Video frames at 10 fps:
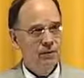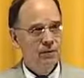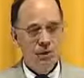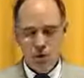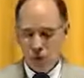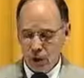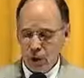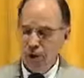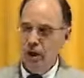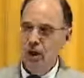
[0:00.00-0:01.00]
that is
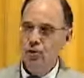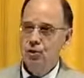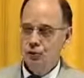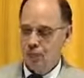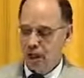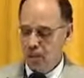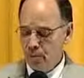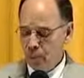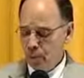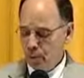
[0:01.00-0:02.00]
eluding so many
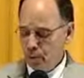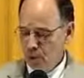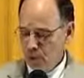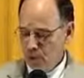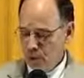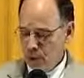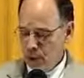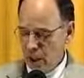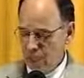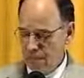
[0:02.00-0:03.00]
people
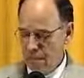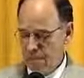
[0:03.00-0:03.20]
today.